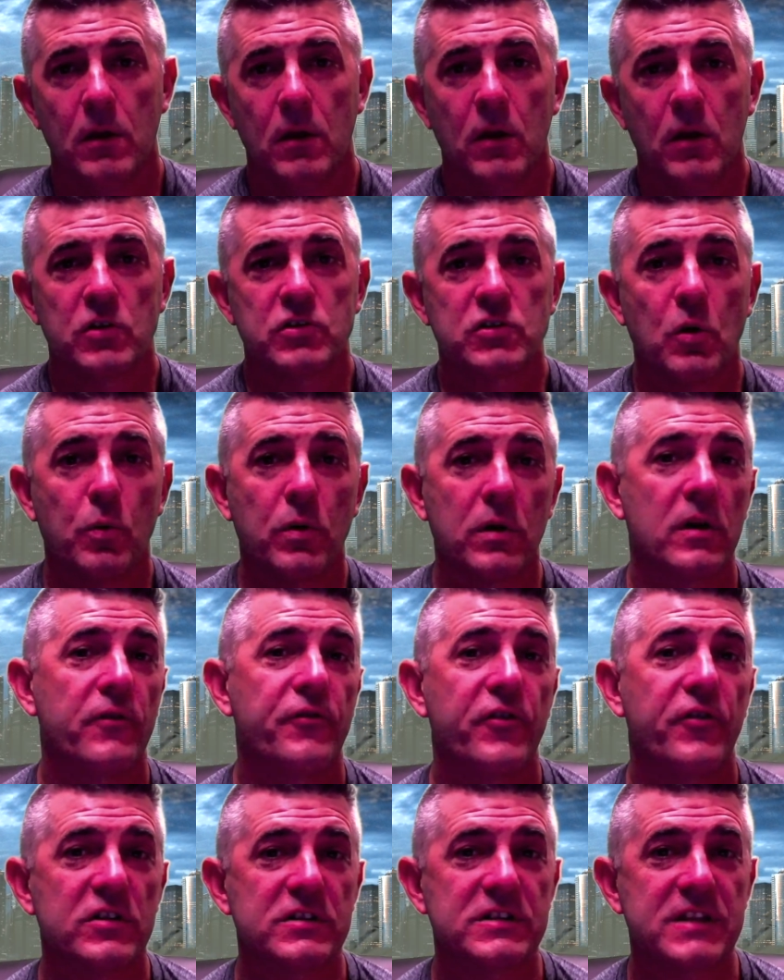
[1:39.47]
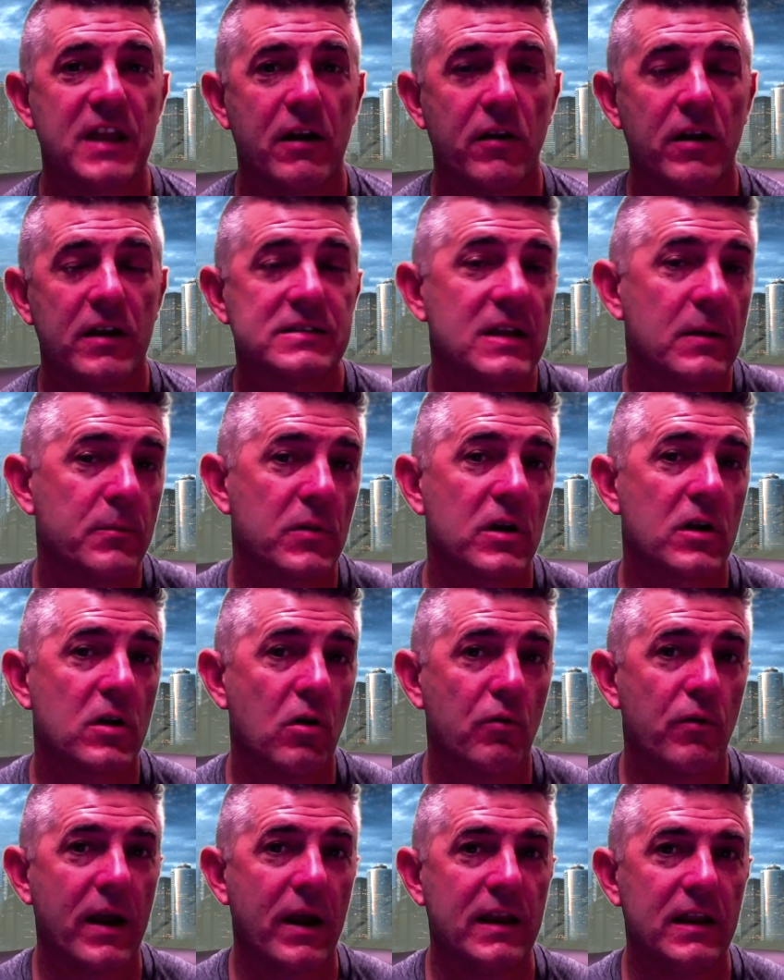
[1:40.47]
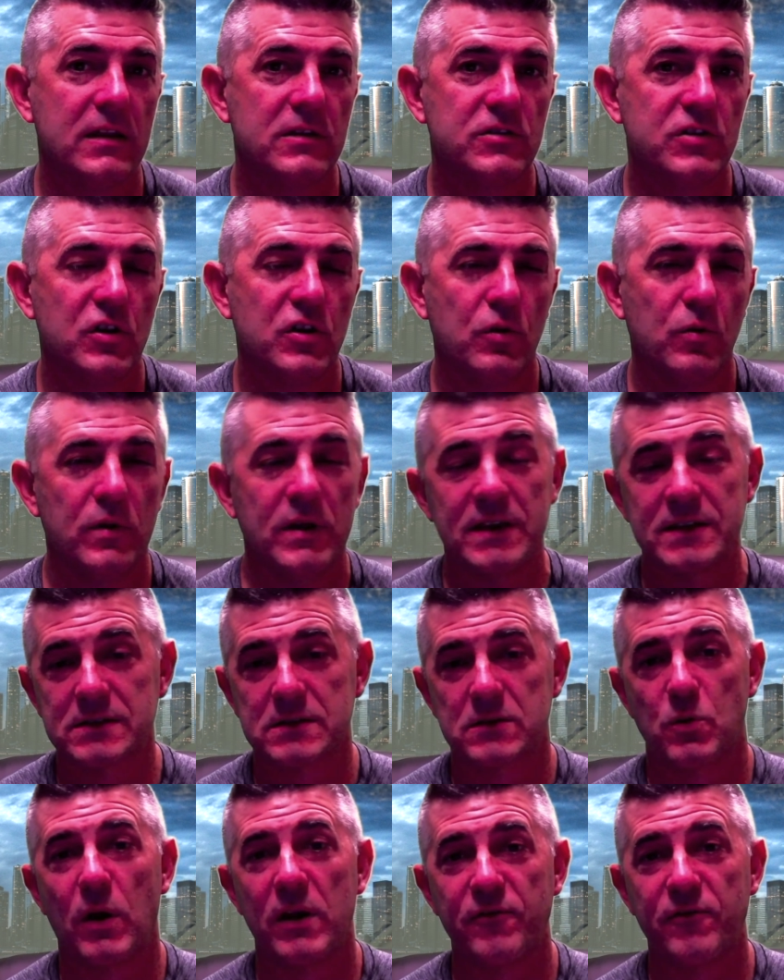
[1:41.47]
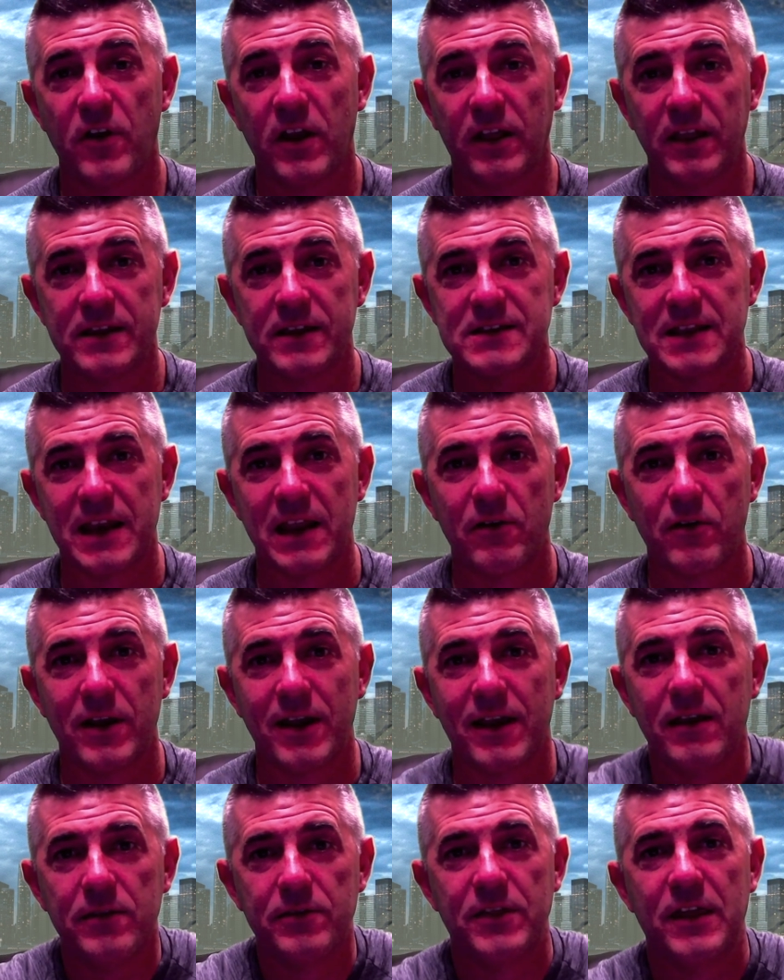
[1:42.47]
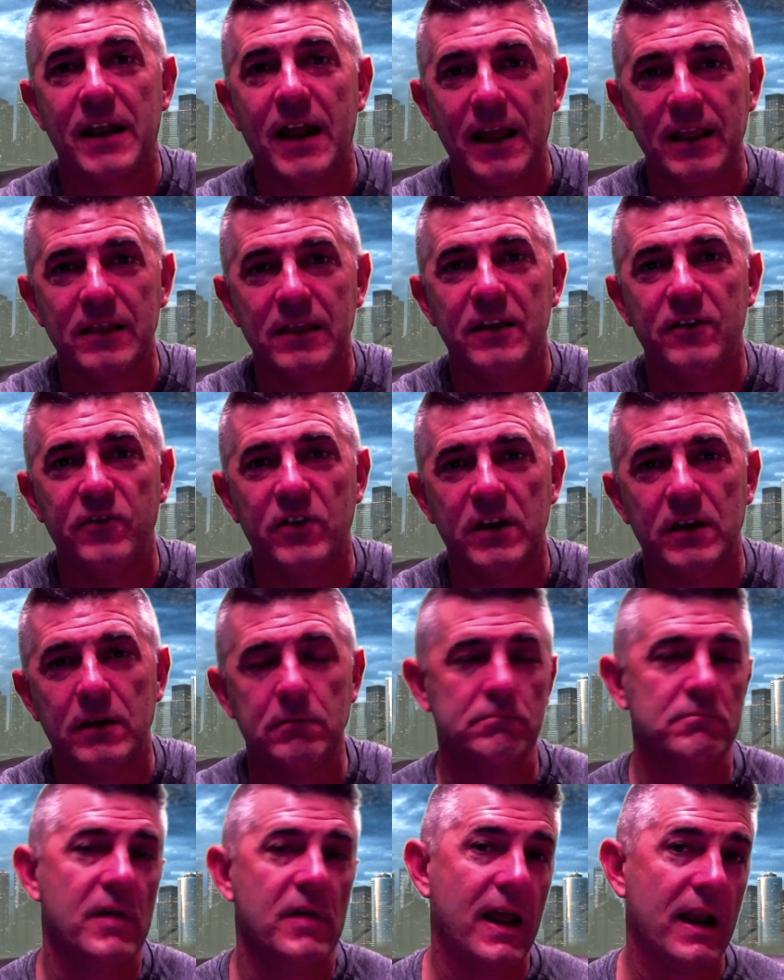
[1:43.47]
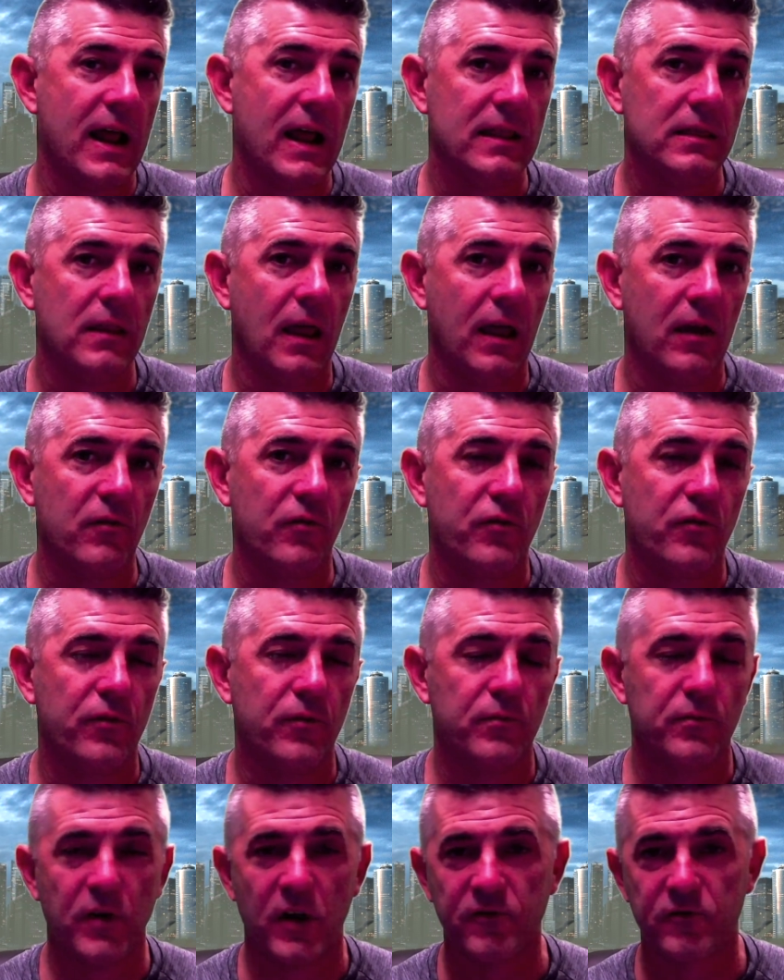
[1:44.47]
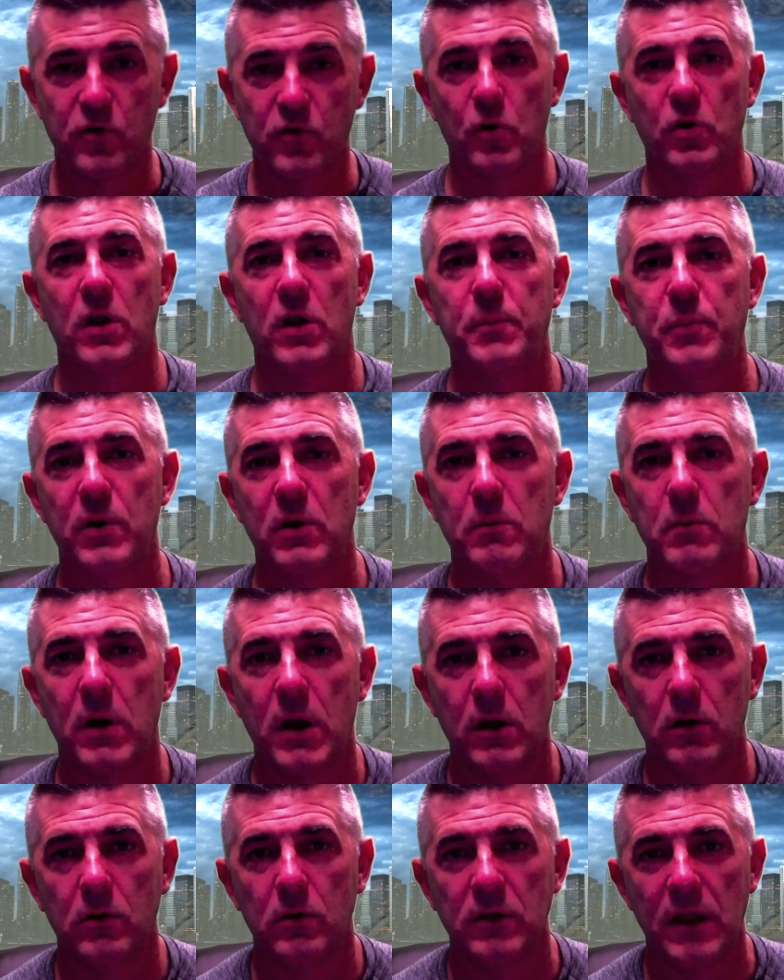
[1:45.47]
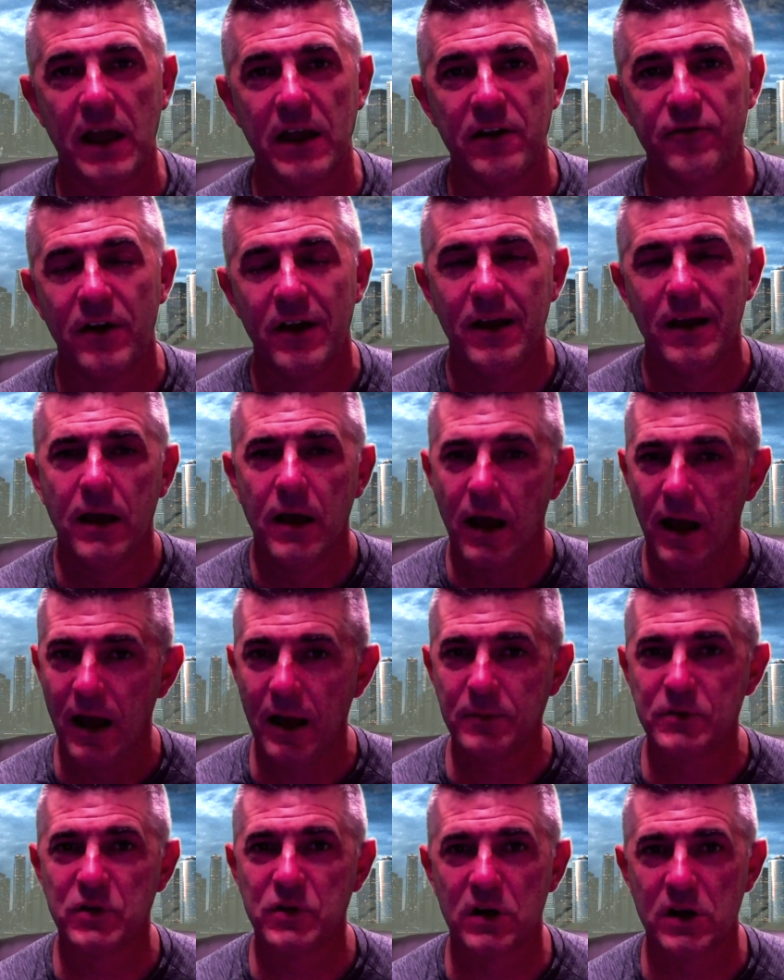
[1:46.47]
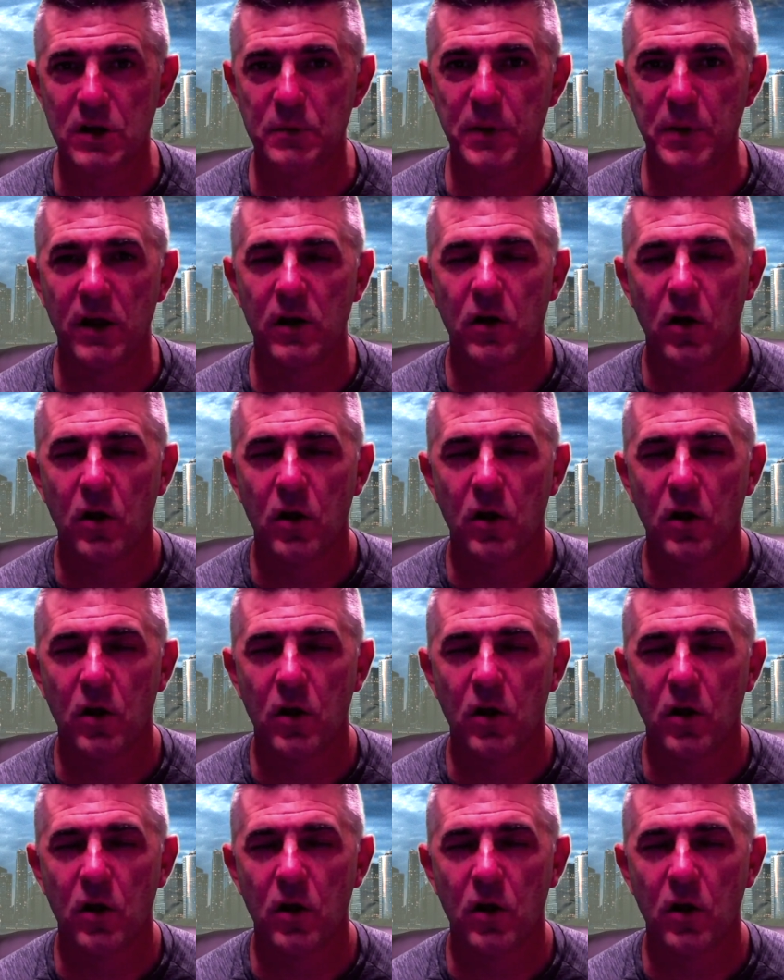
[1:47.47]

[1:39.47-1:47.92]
So one of the first areas I'm gonna go right into is, quite frankly, it's an area that I live in and I love. I've grown up here my whole life. I'm talking about